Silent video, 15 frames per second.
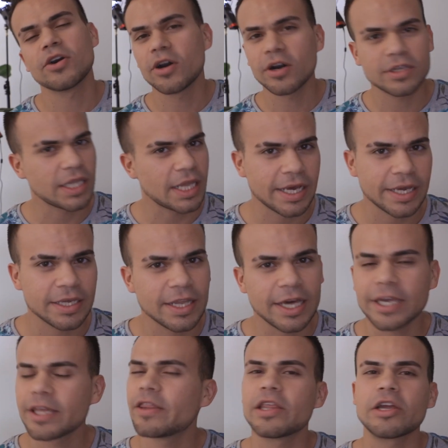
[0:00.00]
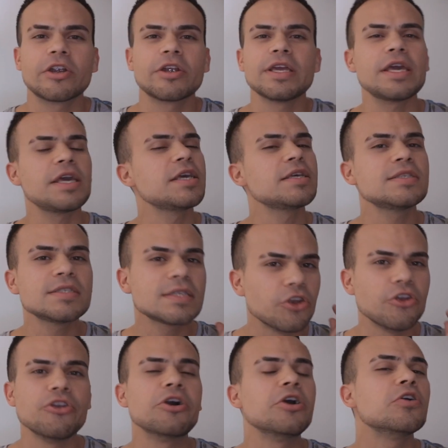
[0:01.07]
call light like there is
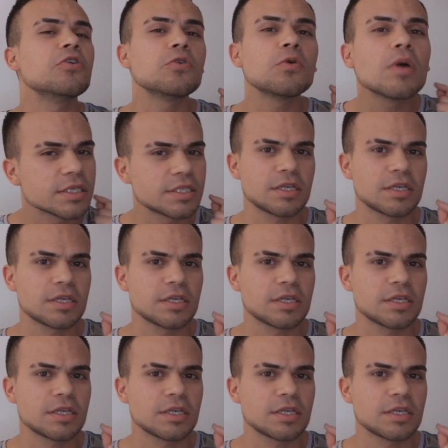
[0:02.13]
no